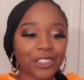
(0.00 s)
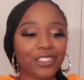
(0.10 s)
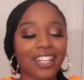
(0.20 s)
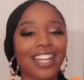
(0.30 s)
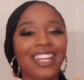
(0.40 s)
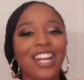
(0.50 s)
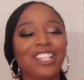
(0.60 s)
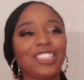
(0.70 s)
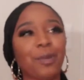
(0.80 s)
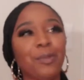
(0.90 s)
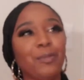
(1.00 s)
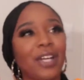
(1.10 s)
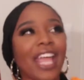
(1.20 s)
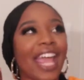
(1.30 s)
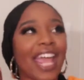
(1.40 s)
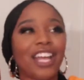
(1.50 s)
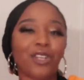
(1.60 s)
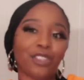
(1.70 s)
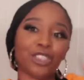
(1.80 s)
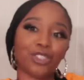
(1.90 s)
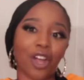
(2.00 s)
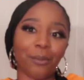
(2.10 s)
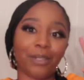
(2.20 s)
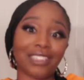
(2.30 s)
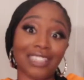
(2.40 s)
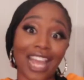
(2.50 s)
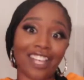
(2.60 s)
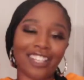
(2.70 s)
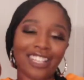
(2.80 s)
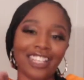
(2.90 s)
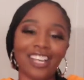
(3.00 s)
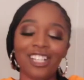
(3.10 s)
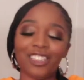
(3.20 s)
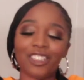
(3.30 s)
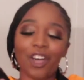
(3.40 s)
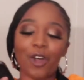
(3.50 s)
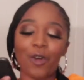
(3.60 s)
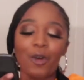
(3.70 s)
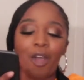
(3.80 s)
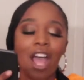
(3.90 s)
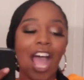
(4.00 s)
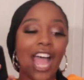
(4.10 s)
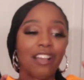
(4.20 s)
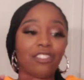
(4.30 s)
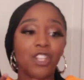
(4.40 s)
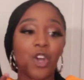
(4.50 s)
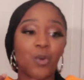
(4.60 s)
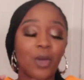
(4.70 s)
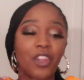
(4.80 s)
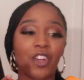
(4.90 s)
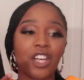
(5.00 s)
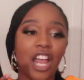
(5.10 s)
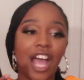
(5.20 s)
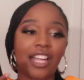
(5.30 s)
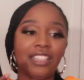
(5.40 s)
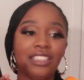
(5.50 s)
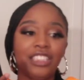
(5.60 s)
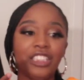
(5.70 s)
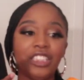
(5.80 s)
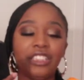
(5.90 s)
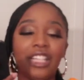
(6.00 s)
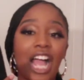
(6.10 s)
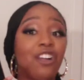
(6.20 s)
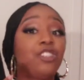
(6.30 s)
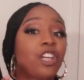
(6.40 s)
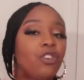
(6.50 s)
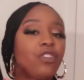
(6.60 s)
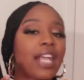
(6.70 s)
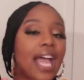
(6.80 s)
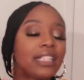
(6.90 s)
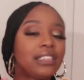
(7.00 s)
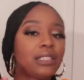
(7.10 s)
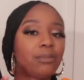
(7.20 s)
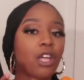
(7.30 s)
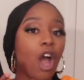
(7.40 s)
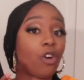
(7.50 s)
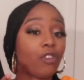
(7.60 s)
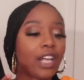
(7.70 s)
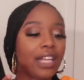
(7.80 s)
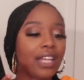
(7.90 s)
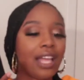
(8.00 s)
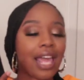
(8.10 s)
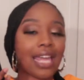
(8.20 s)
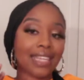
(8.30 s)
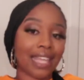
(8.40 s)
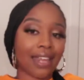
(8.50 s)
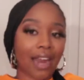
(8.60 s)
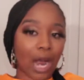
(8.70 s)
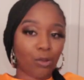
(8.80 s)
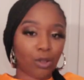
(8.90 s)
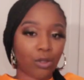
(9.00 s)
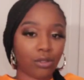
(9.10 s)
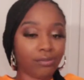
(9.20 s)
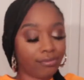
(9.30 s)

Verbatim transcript: you know, some people can't handle a strong personality. So I have to know whether or not how you're going to react to something already. And then I will